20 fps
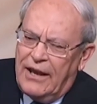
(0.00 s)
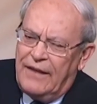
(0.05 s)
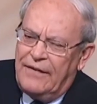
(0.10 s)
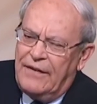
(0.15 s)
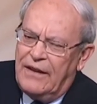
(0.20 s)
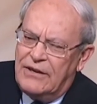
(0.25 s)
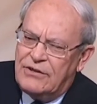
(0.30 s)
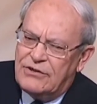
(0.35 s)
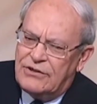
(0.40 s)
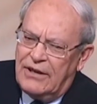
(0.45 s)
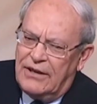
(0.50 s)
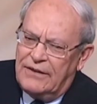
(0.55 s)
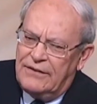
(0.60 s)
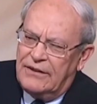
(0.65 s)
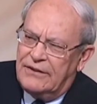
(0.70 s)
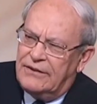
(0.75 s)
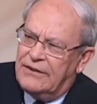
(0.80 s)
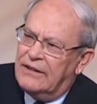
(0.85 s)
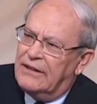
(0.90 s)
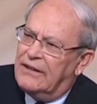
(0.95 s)
and they said
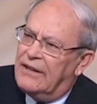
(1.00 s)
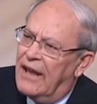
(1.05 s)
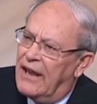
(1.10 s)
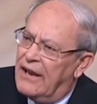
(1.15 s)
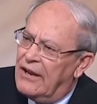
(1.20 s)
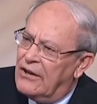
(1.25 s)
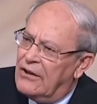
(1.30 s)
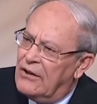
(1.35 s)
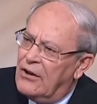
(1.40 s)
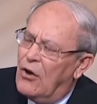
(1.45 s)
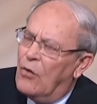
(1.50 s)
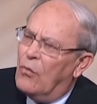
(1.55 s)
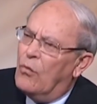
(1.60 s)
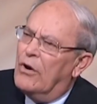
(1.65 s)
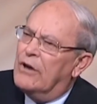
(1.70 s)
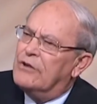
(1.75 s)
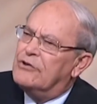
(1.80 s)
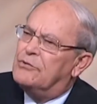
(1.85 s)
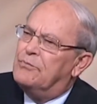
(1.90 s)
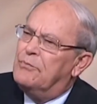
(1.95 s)
that the data
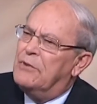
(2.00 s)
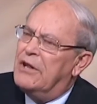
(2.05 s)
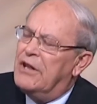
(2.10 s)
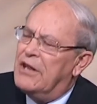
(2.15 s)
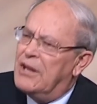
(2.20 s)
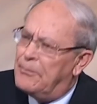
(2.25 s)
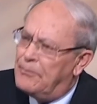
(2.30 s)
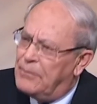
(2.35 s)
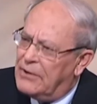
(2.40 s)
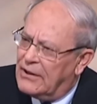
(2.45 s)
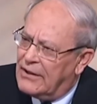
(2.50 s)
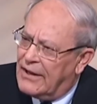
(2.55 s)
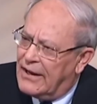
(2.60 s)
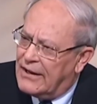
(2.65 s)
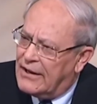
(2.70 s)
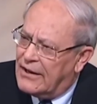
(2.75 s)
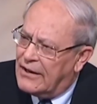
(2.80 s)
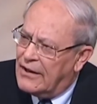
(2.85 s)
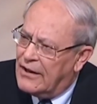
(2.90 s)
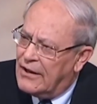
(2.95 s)
was
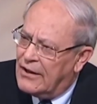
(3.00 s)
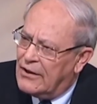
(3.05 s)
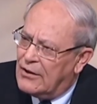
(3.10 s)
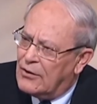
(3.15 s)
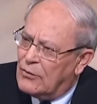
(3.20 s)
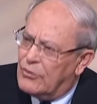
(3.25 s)
manipulated. Mm.